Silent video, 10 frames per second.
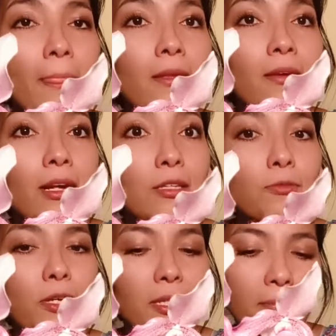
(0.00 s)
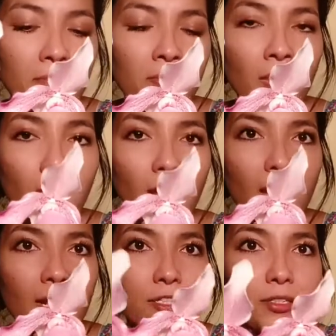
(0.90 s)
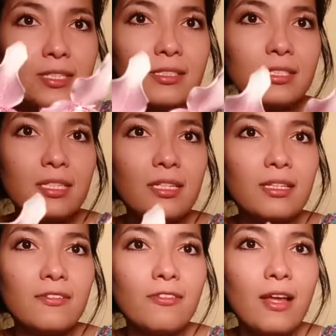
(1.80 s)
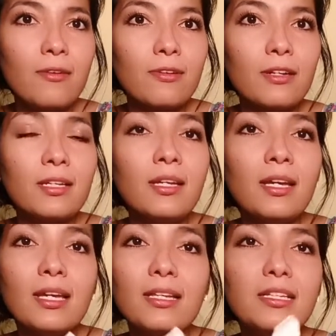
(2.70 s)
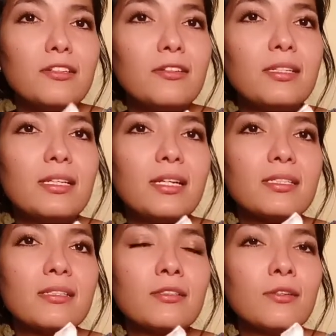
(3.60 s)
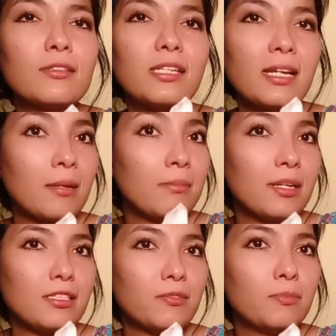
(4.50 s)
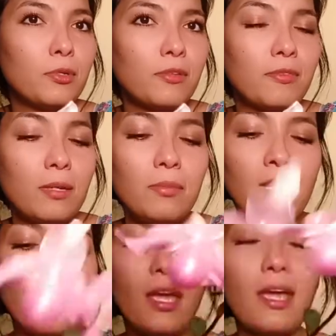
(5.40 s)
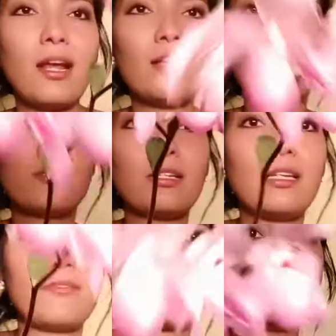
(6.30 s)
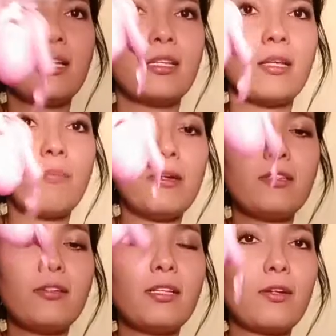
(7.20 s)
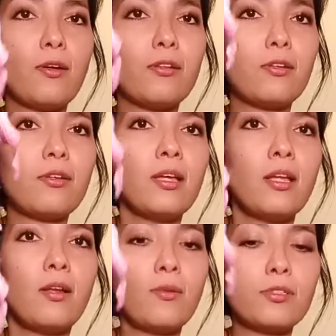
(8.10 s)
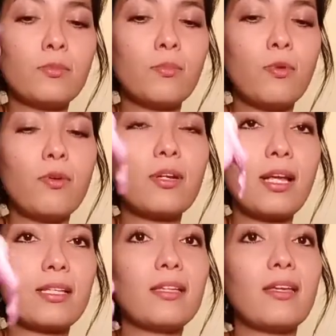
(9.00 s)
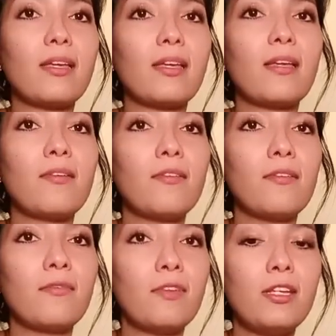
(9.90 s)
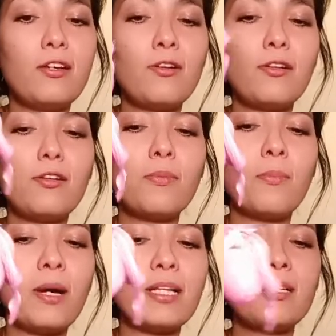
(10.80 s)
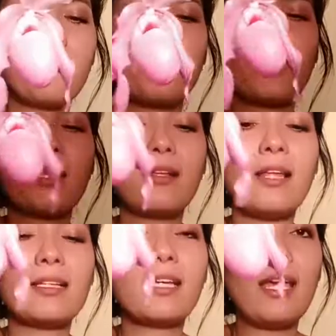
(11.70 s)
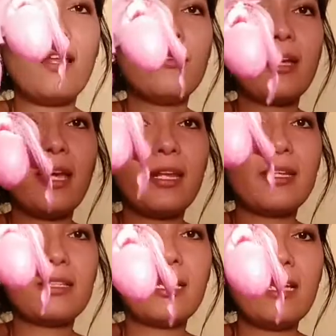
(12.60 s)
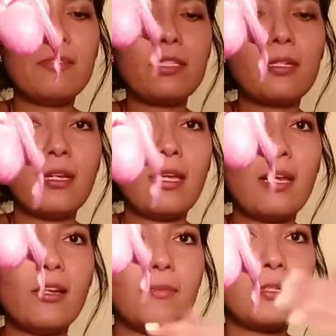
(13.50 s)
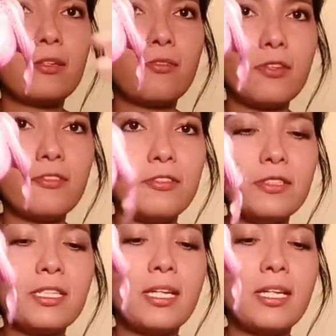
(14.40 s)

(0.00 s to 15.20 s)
Red Queen. And as you can see, the flower, it literally looks like a mix of both of them, and also the leaves. The pattern and the color looks more like the vinicolor, but like the elongated leaves and a little bit ruffled,